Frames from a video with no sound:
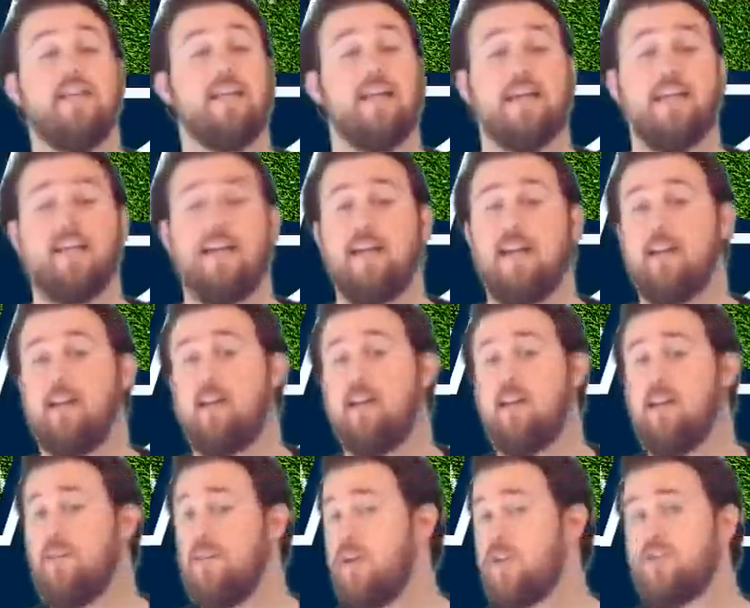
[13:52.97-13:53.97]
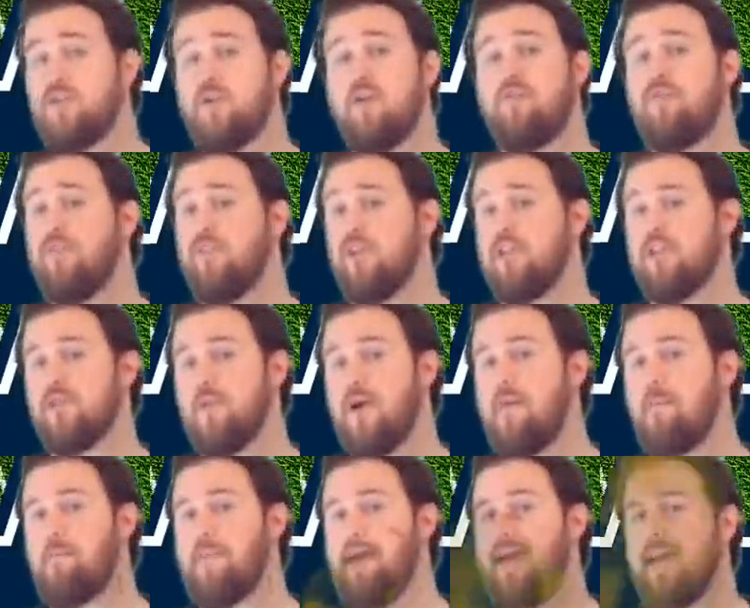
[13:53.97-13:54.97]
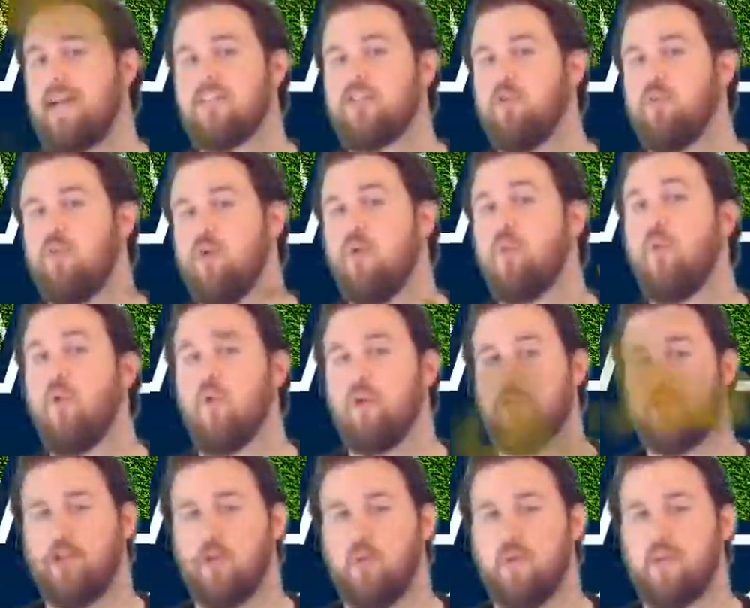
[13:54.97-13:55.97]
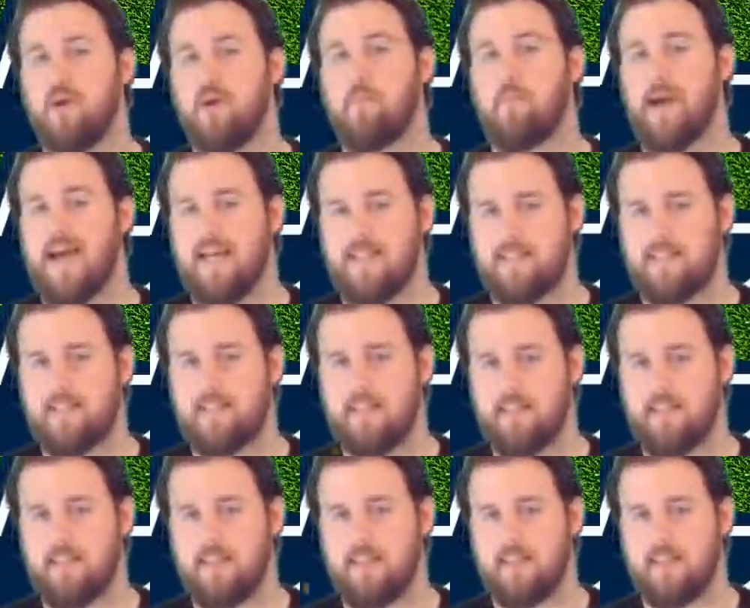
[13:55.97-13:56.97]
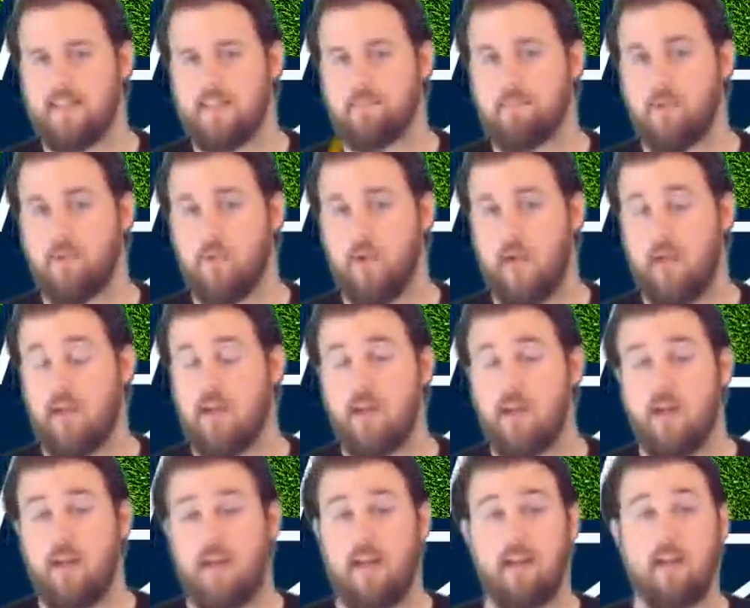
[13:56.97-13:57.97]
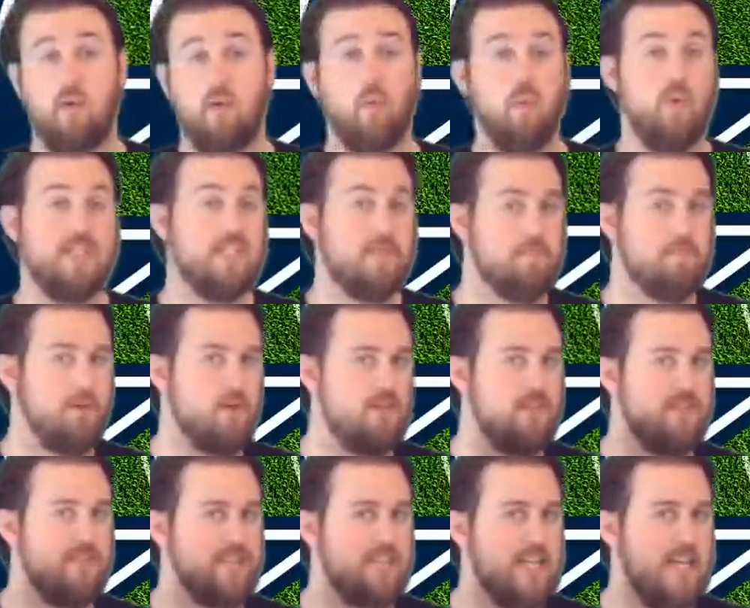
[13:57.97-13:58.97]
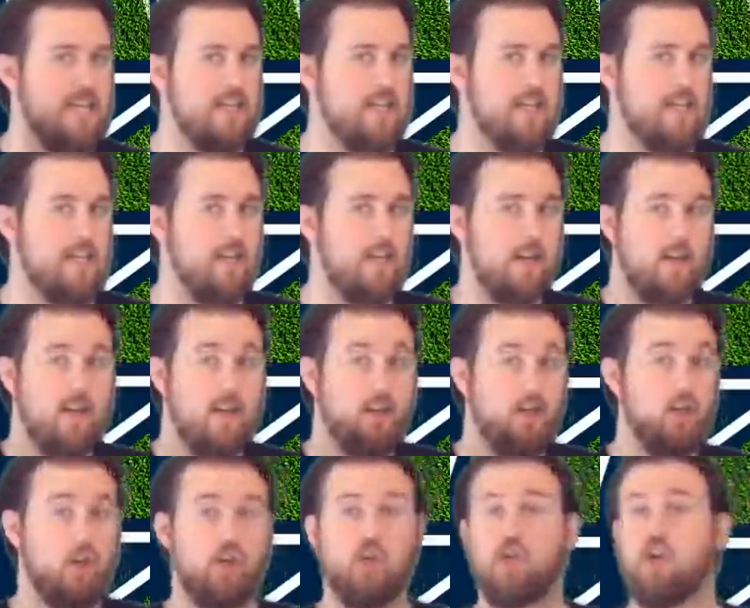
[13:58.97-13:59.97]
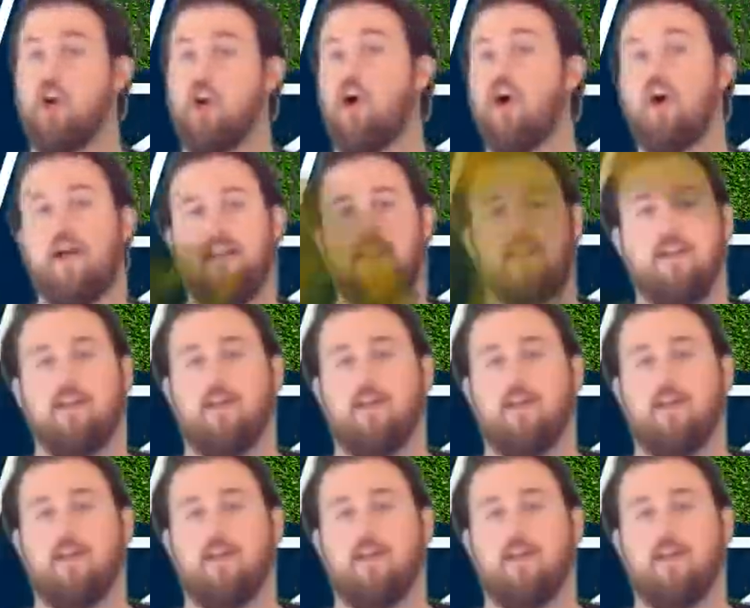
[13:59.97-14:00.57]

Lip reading: And again, there's no first round pick to reward you with a bad season at this point. Any whispers of tanking, gone.